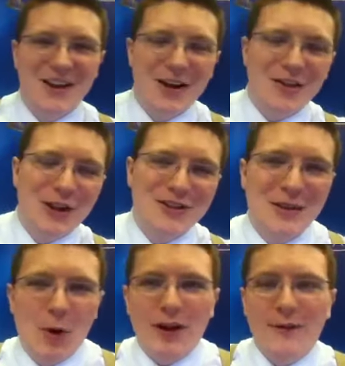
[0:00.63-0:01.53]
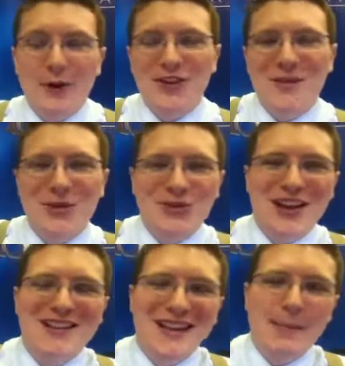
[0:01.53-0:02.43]
Good Thursday morning, folks. I'm News
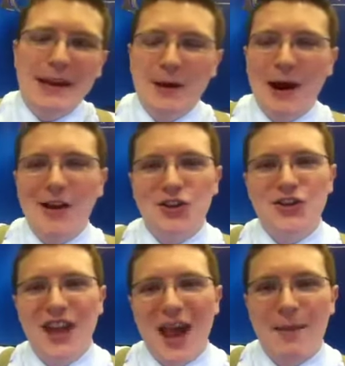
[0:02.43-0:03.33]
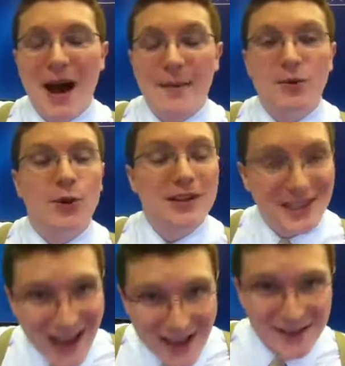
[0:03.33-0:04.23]
18 meteorologist Cam Hotman with
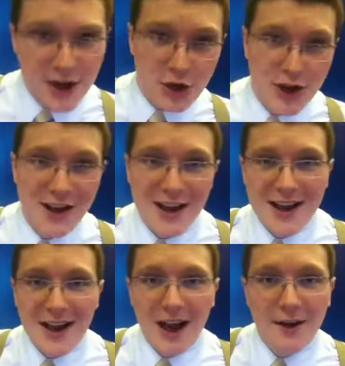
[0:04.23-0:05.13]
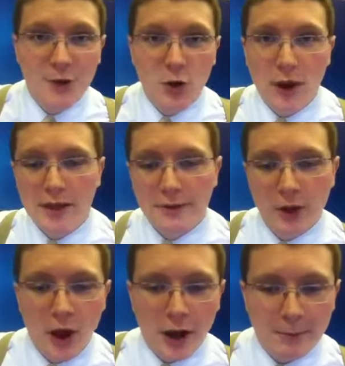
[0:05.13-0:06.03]
today's edition of your weather
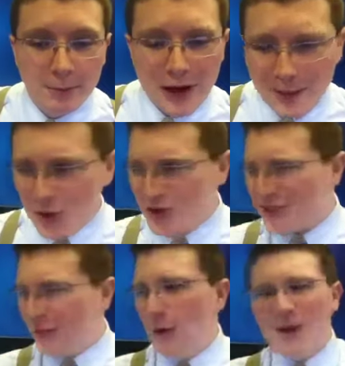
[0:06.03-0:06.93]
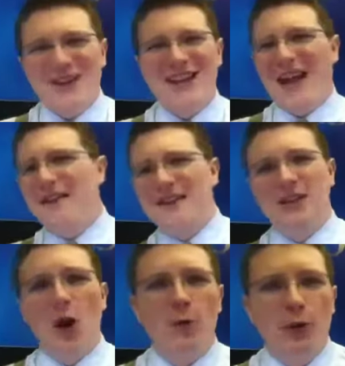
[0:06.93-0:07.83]
vlog. Pretty much just focusing on this
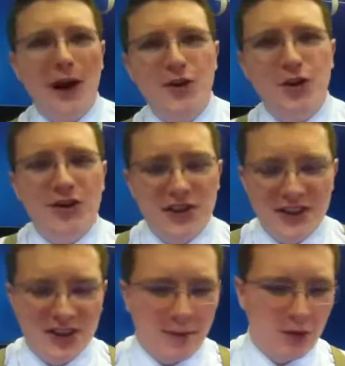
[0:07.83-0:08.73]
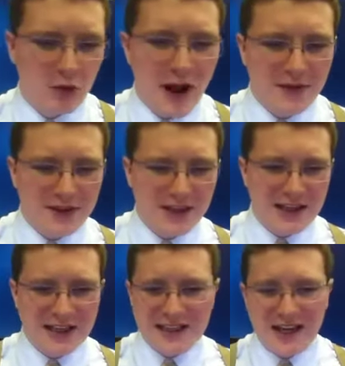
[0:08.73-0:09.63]
low pressure system throughout
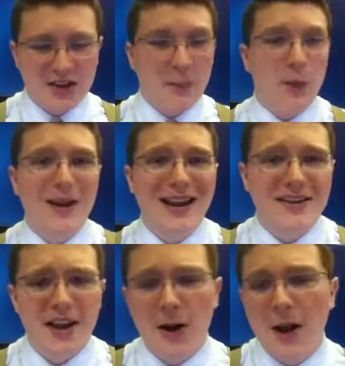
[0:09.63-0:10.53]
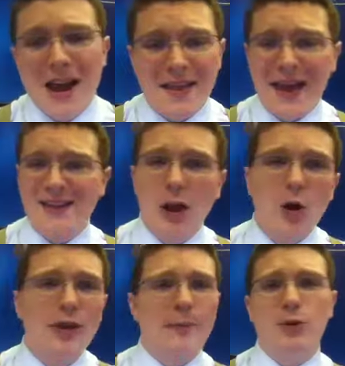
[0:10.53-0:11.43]
the next couple minutes here. That
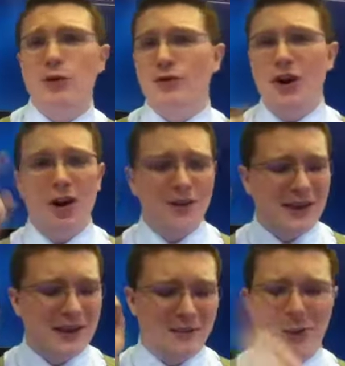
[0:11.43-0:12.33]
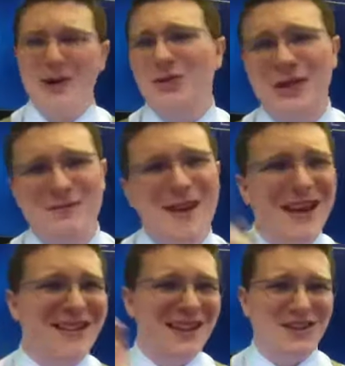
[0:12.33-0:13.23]
low that produced all the wintry
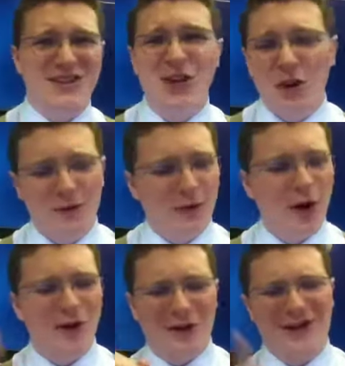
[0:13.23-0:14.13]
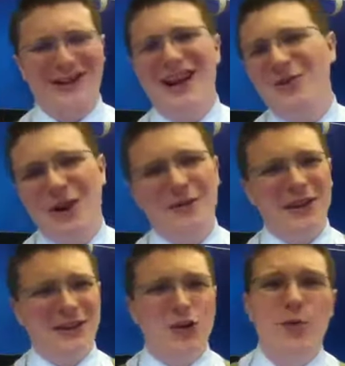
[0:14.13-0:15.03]
mix, the snowfall, the cloud cover, the
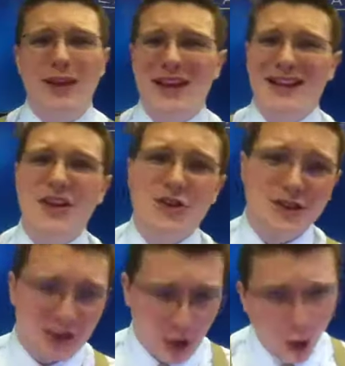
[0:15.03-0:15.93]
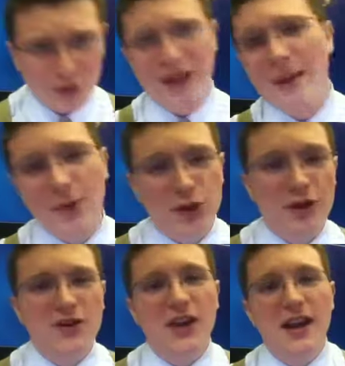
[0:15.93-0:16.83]
gloomy conditions, the cold
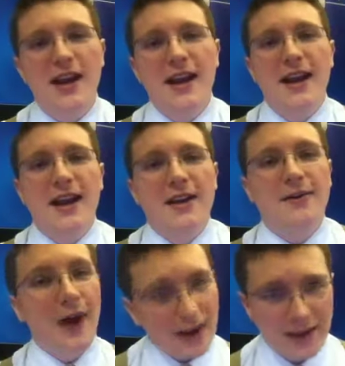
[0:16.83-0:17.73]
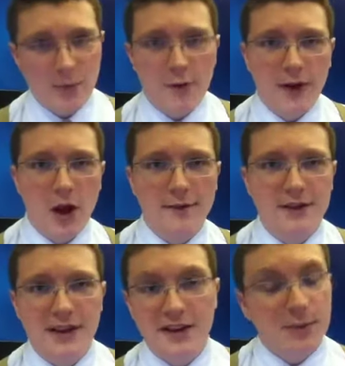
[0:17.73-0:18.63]
temperatures. Finally moving off
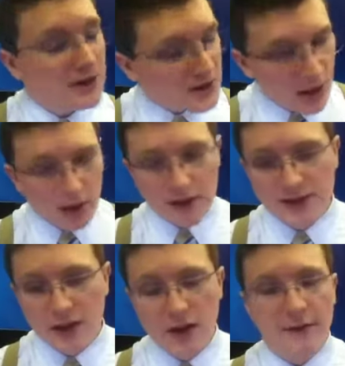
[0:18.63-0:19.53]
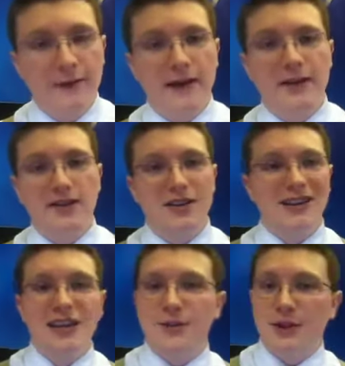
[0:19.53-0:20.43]
to these, but still, it's going to affect us at
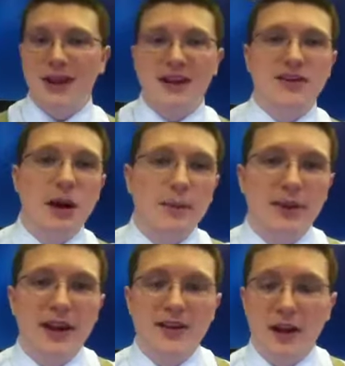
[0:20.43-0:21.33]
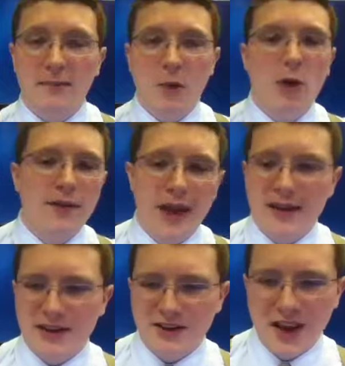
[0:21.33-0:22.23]
least for the next couple days. I'll have more on that
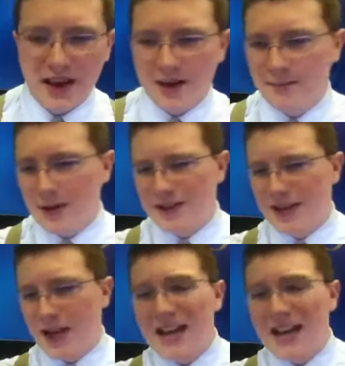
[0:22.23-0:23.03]
in a second. But